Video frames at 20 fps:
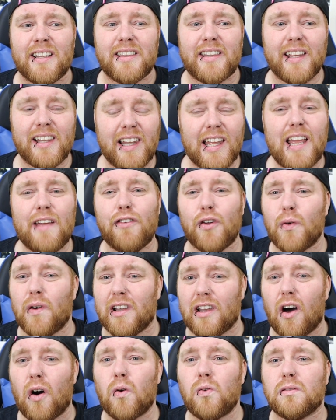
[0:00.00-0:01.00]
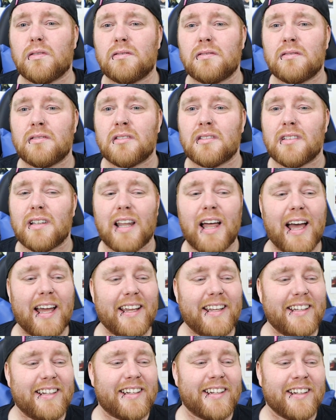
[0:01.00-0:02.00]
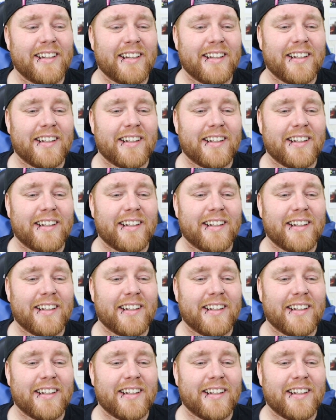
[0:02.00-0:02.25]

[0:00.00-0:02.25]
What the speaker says: they leave you alone. Like,